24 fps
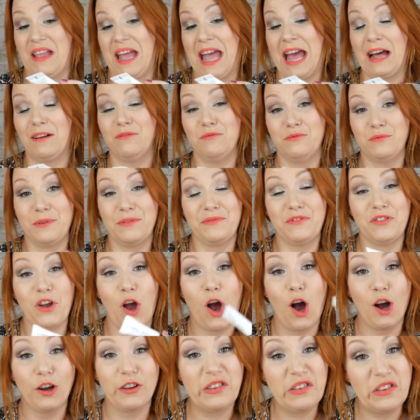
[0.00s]
help with
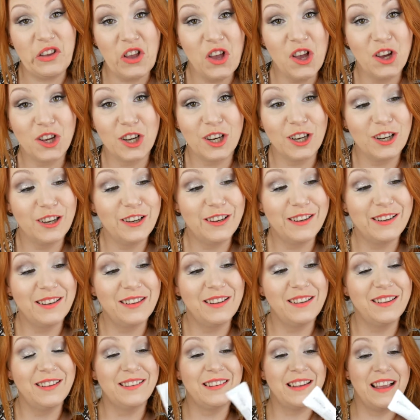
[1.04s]
dark
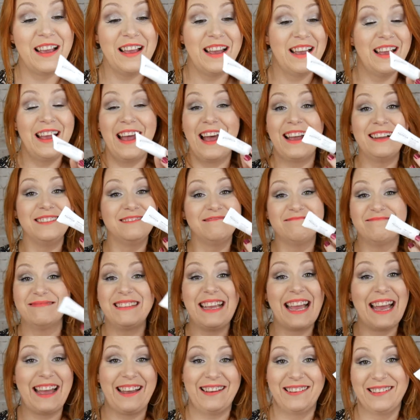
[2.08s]
circles, and
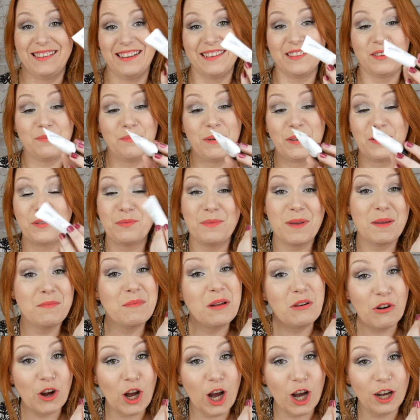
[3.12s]
yeah, it's supposed to be a
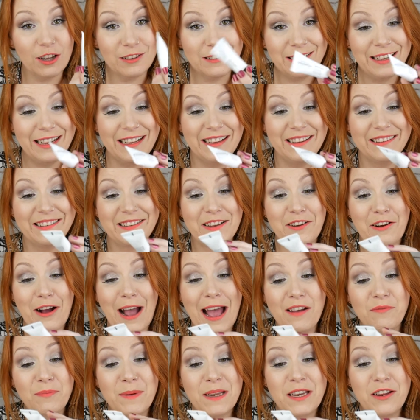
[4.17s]
miracle. So I
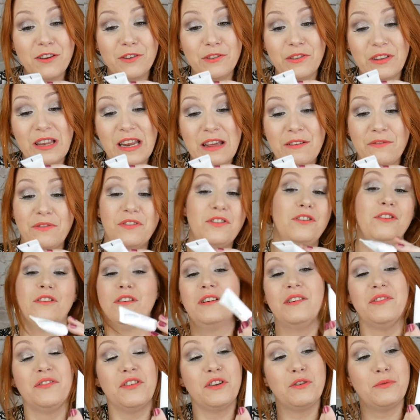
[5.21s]
have been using it for
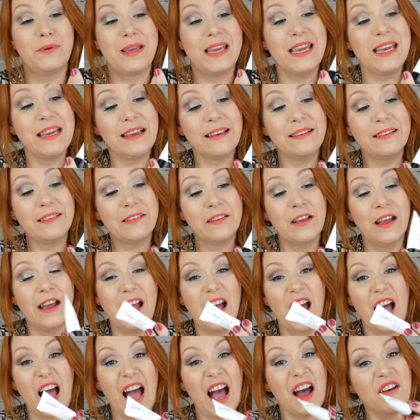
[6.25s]
a few weeks.
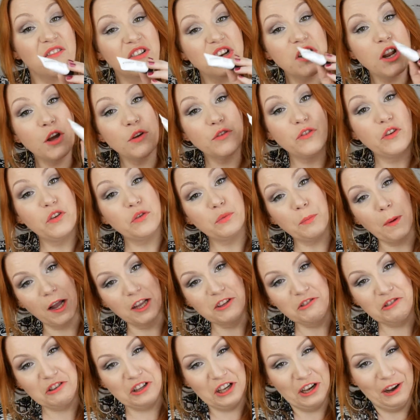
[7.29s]
I haven't noticed
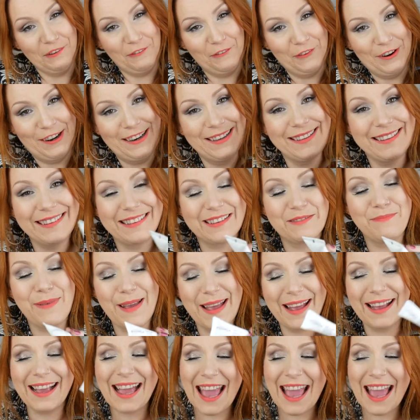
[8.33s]
much difference, but